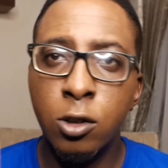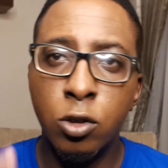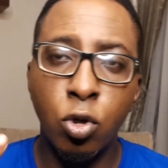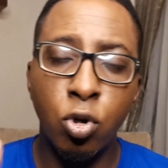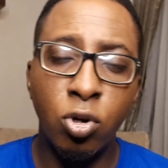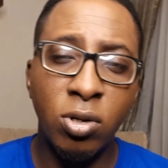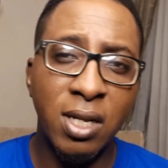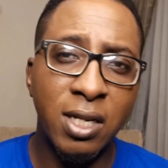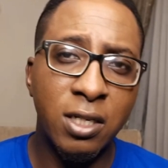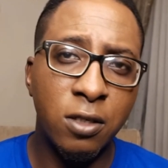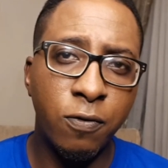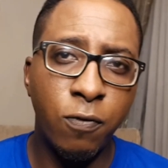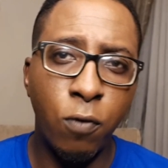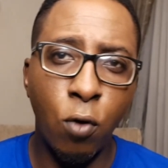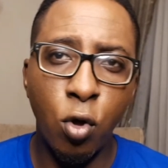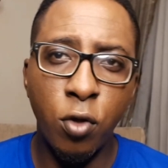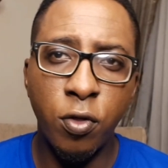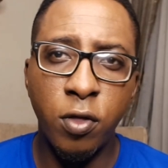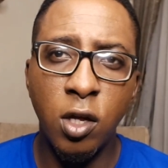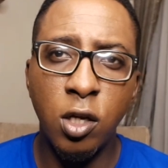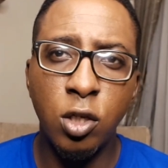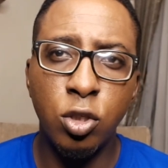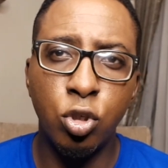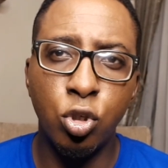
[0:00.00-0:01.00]
So those are the 4
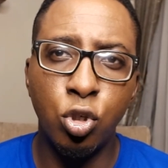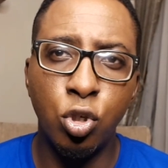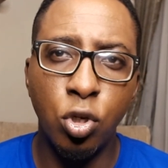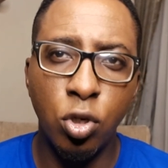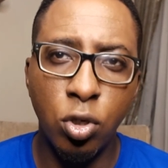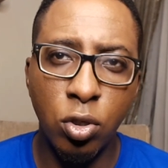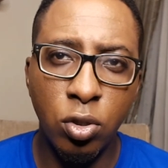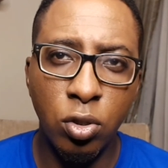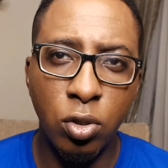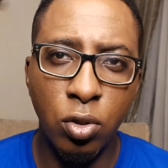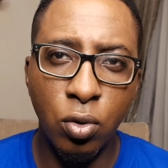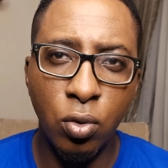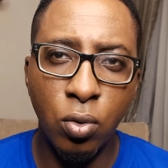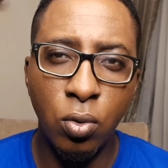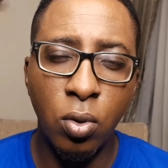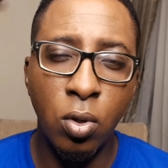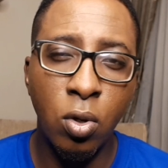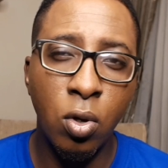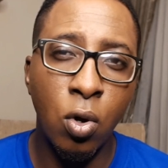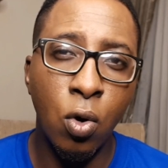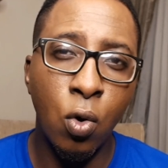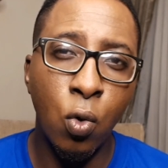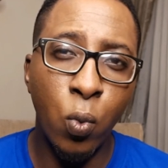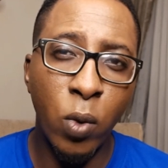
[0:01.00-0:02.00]
things you shouldn't do
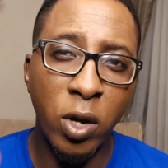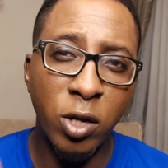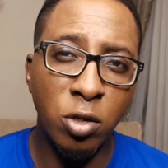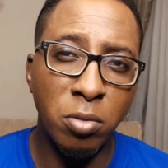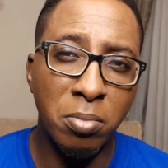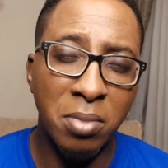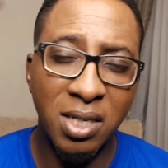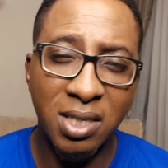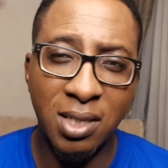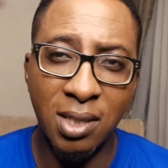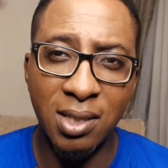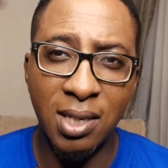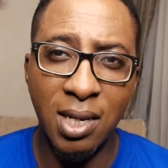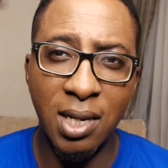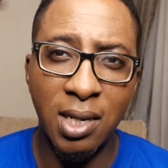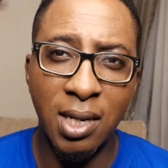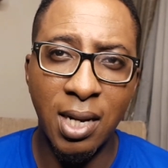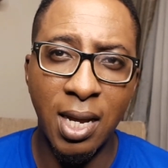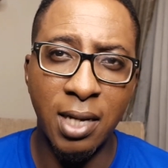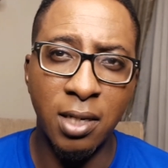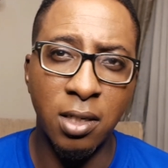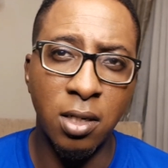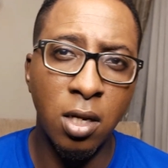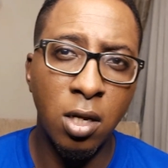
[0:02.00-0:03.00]
when you miss a
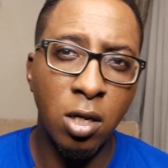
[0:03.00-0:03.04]
deadline.